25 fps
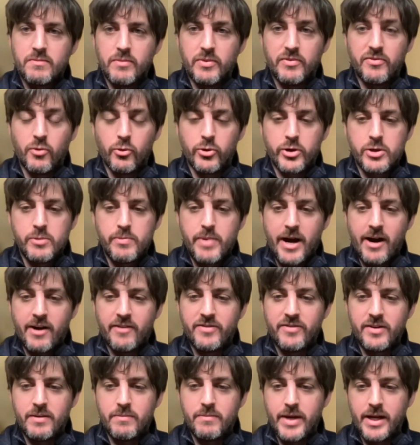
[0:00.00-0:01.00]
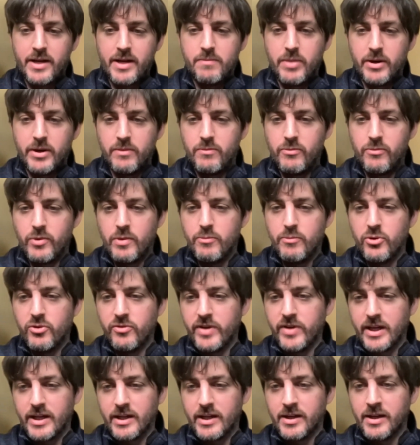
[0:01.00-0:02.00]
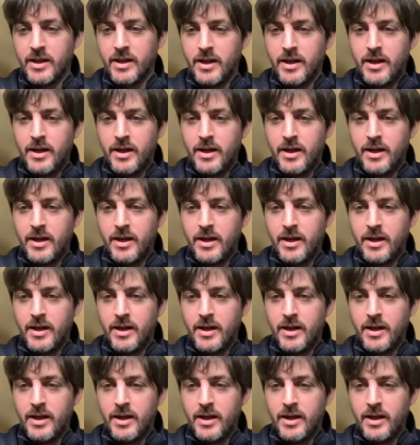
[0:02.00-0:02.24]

before you paraffin embed, but removing